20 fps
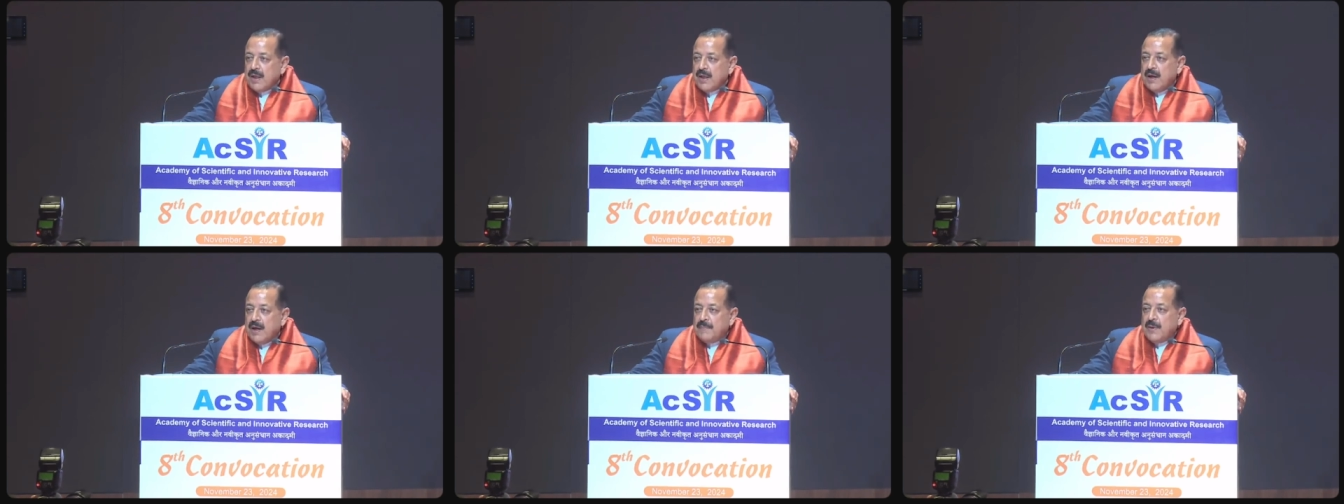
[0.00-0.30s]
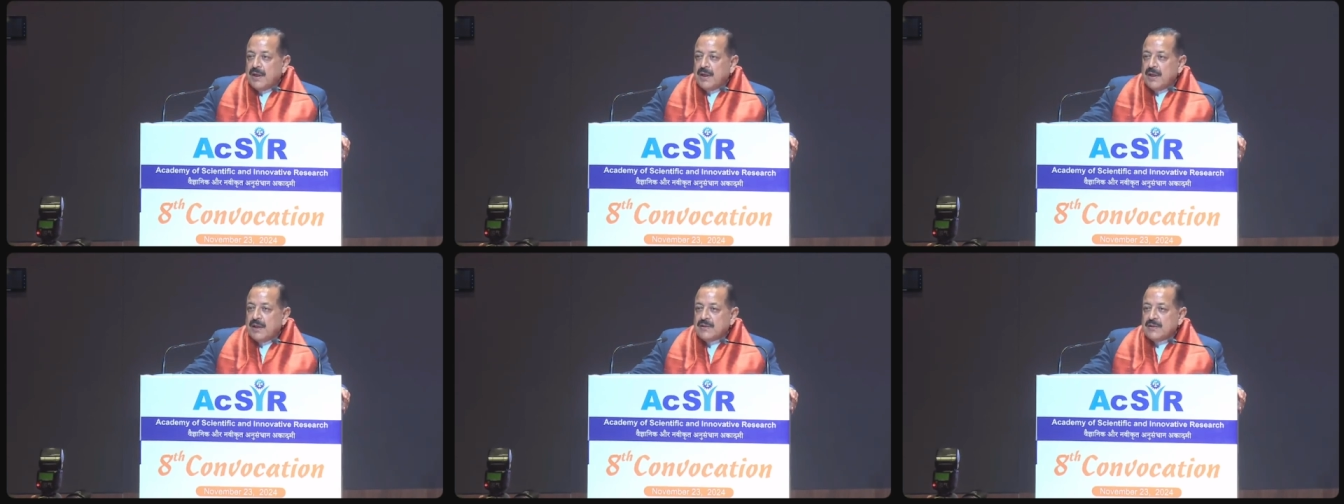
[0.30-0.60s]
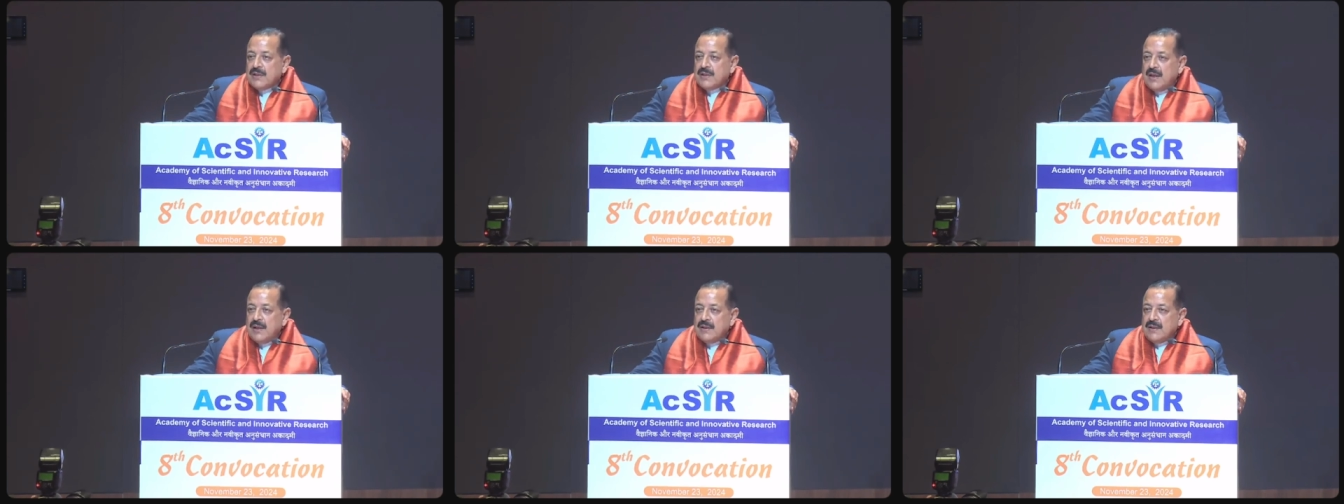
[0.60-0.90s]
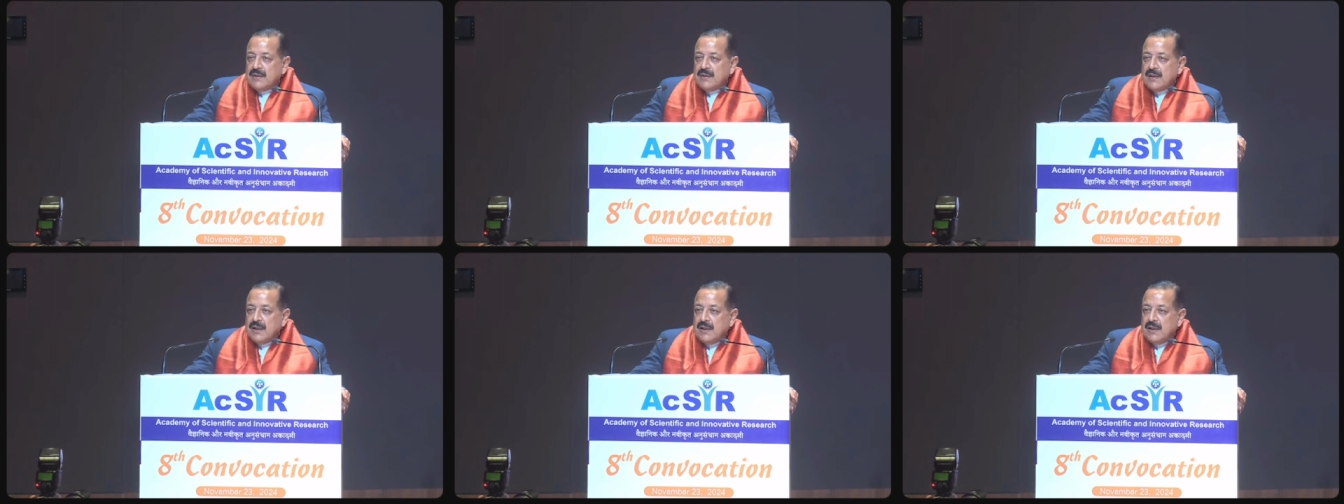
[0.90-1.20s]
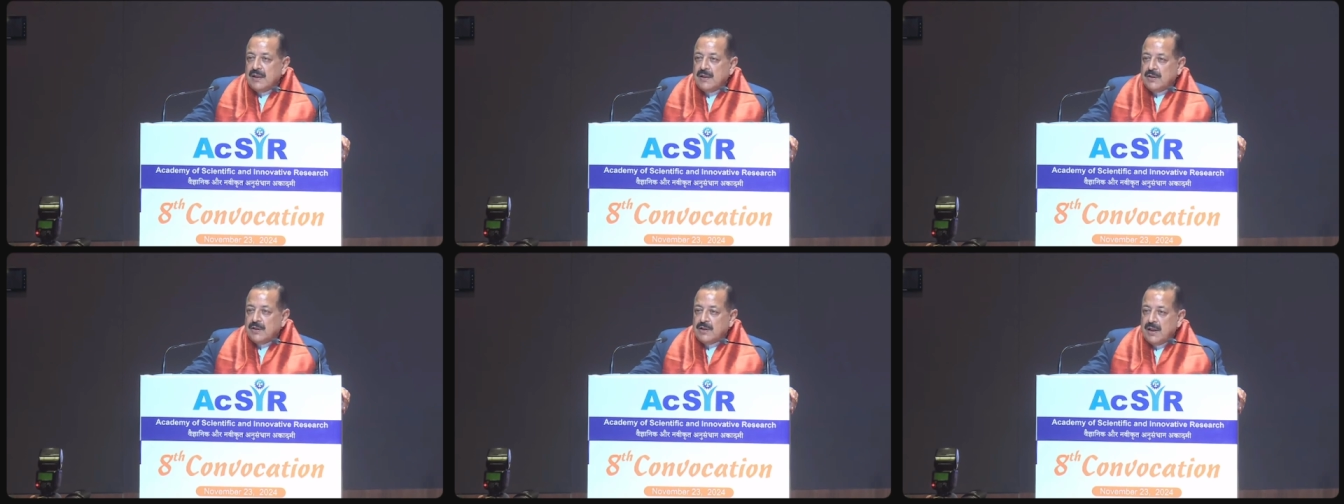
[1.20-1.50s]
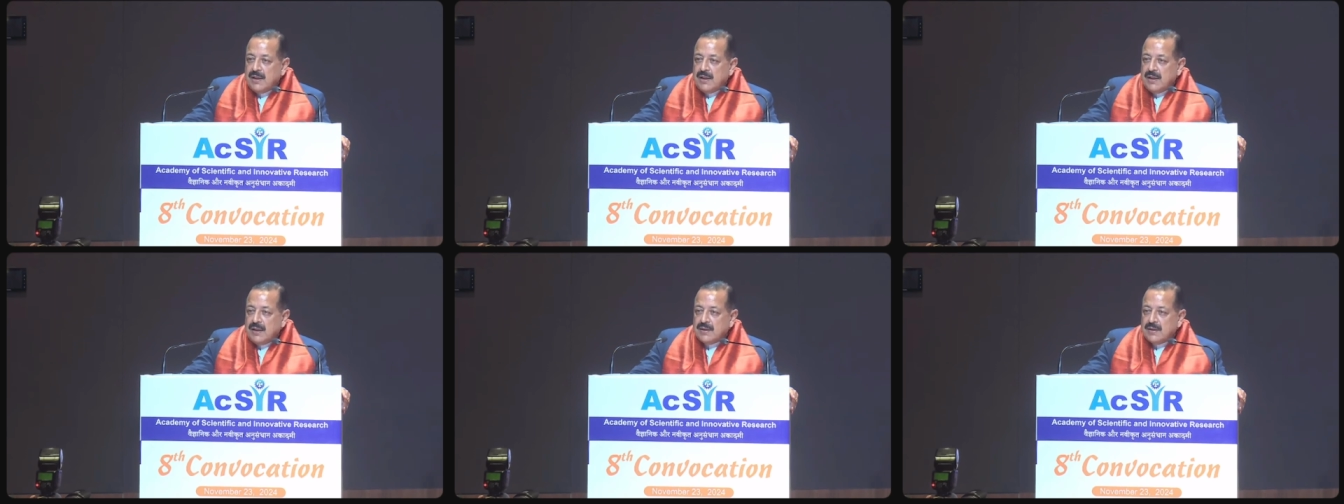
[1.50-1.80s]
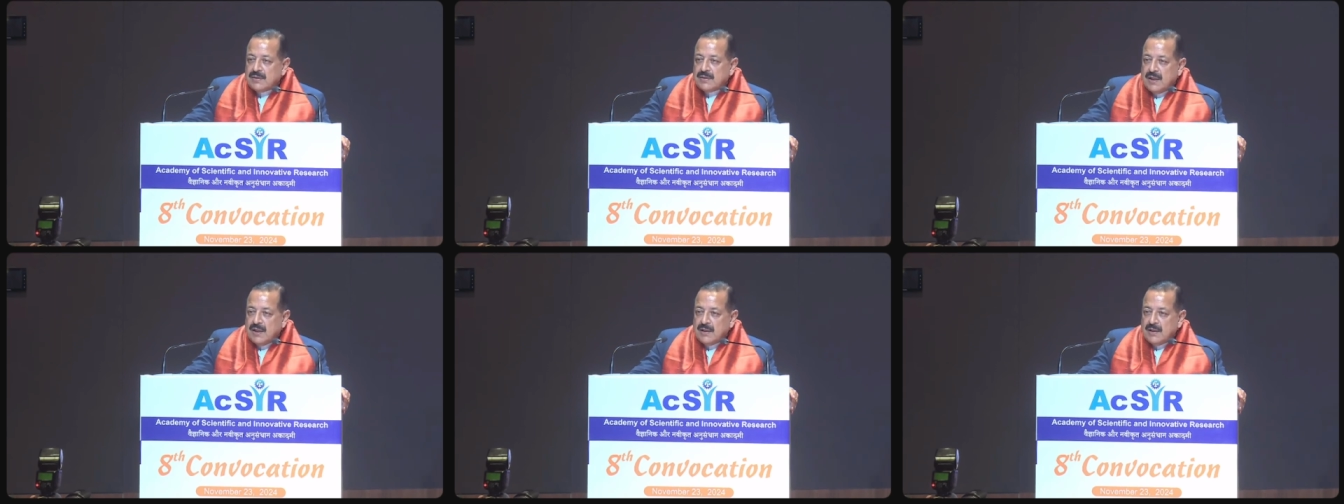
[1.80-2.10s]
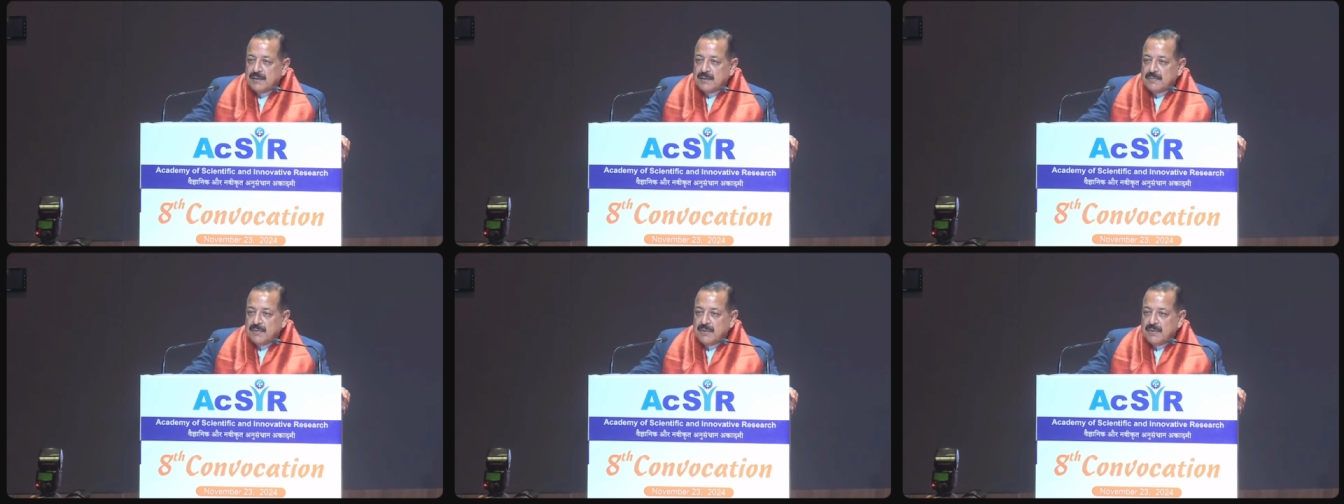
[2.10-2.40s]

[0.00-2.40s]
a bigger challenge than initiating a startup.